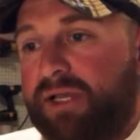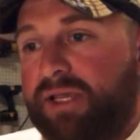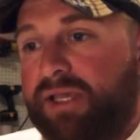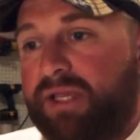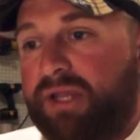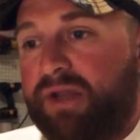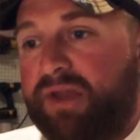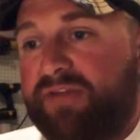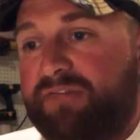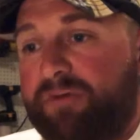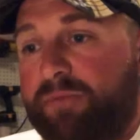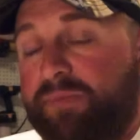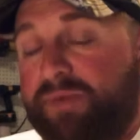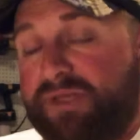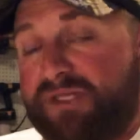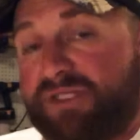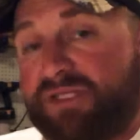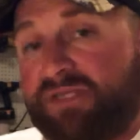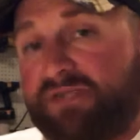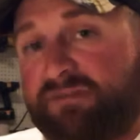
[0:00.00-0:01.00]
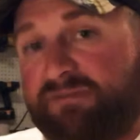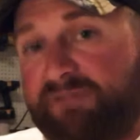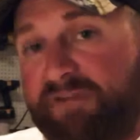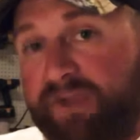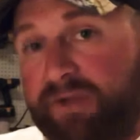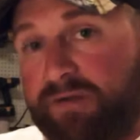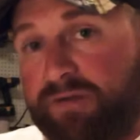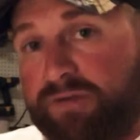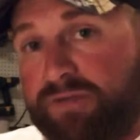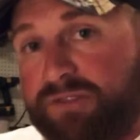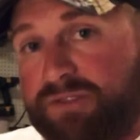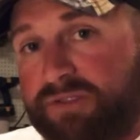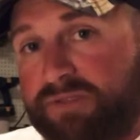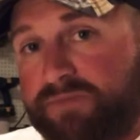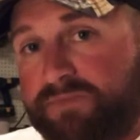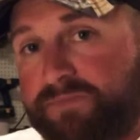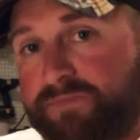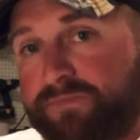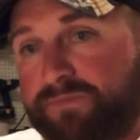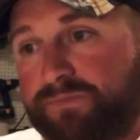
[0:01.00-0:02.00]
You know, if a business fails,
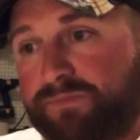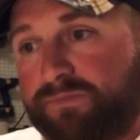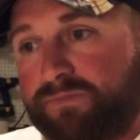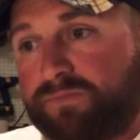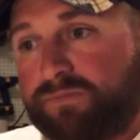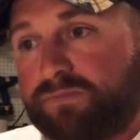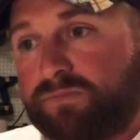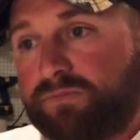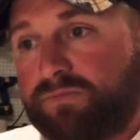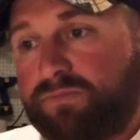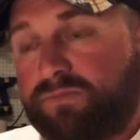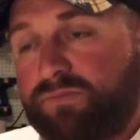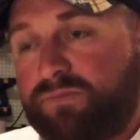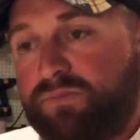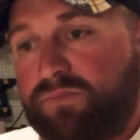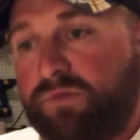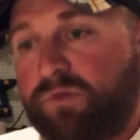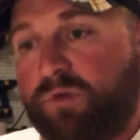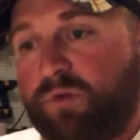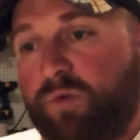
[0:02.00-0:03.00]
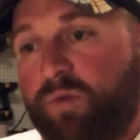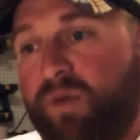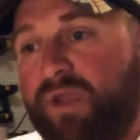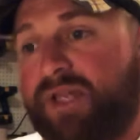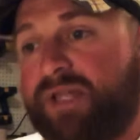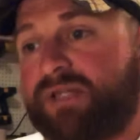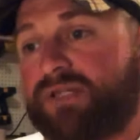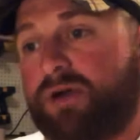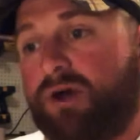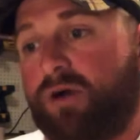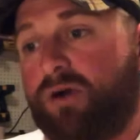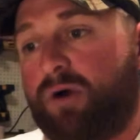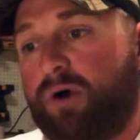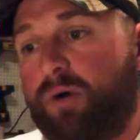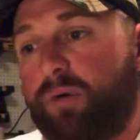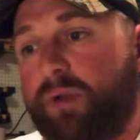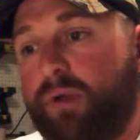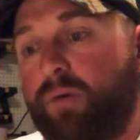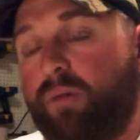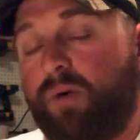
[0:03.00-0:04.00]
we can talk
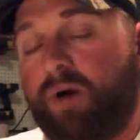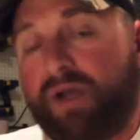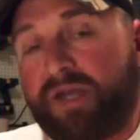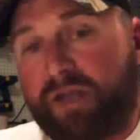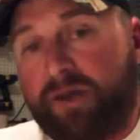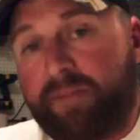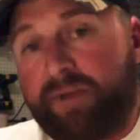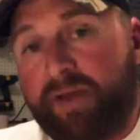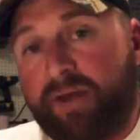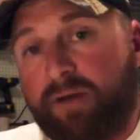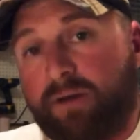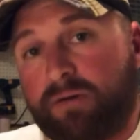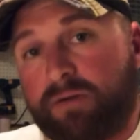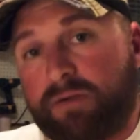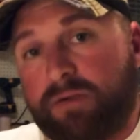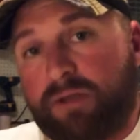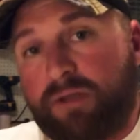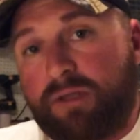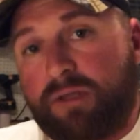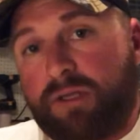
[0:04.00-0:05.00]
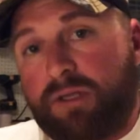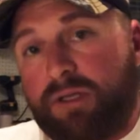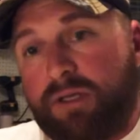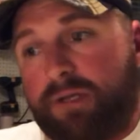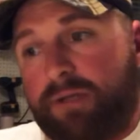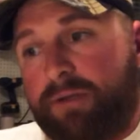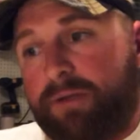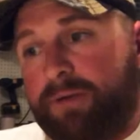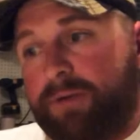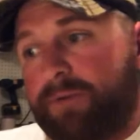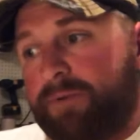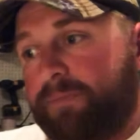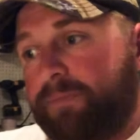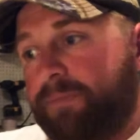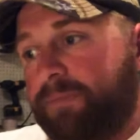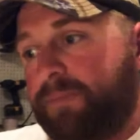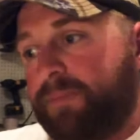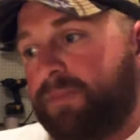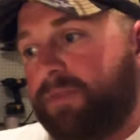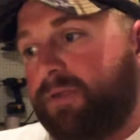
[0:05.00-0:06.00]
all we want about
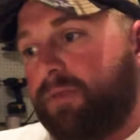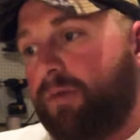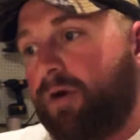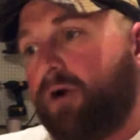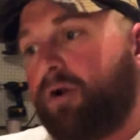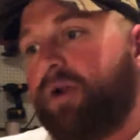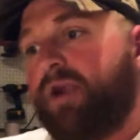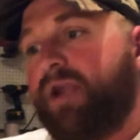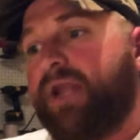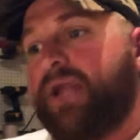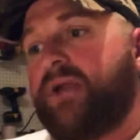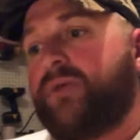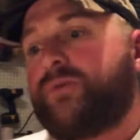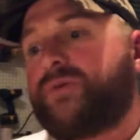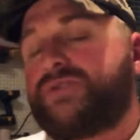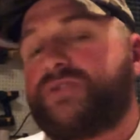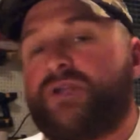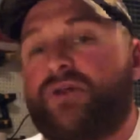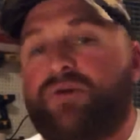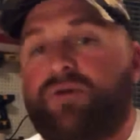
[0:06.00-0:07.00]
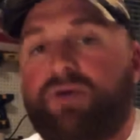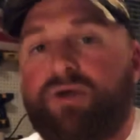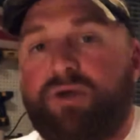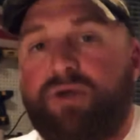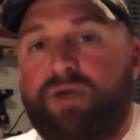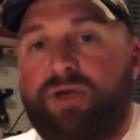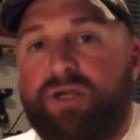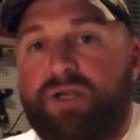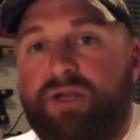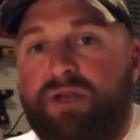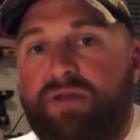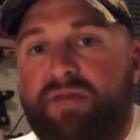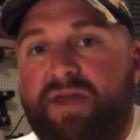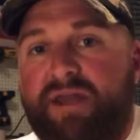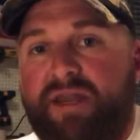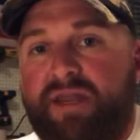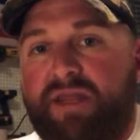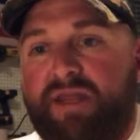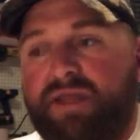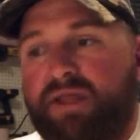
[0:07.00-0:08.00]
the marketing was no good, you know,
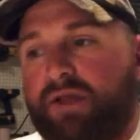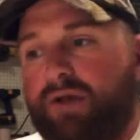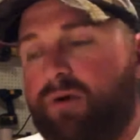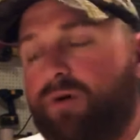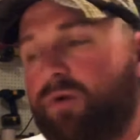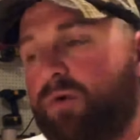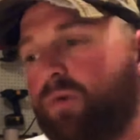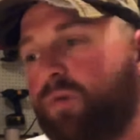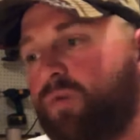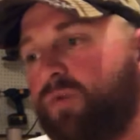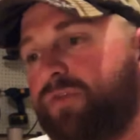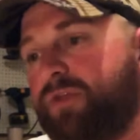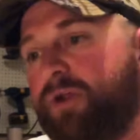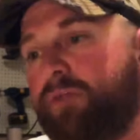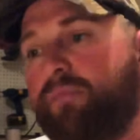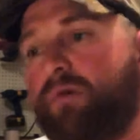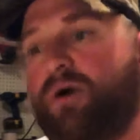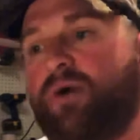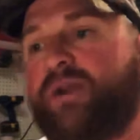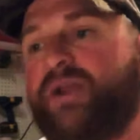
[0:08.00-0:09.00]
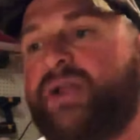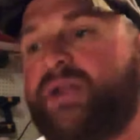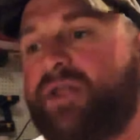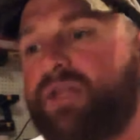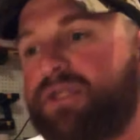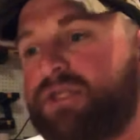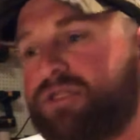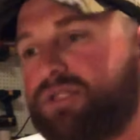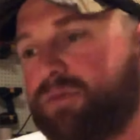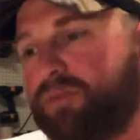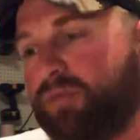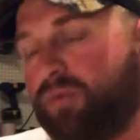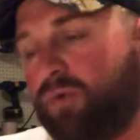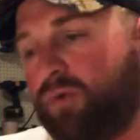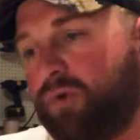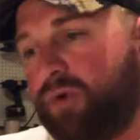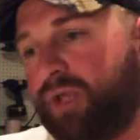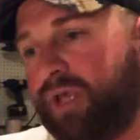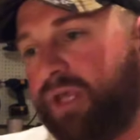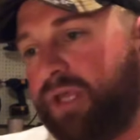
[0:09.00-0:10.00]
they or, or their market didn't
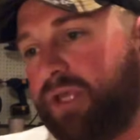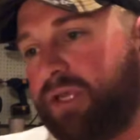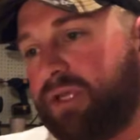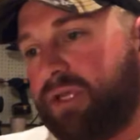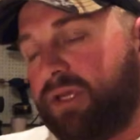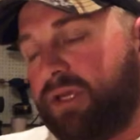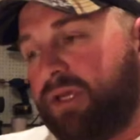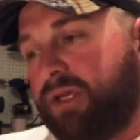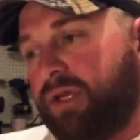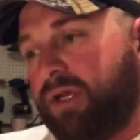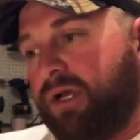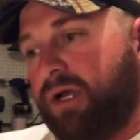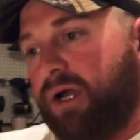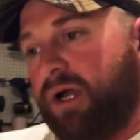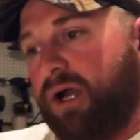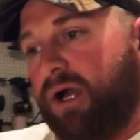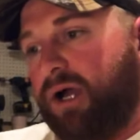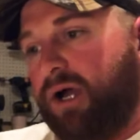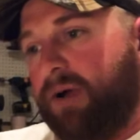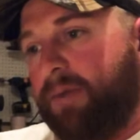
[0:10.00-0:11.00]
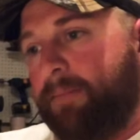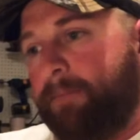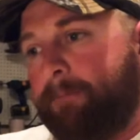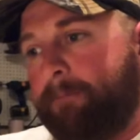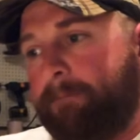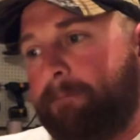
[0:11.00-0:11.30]
support it, um,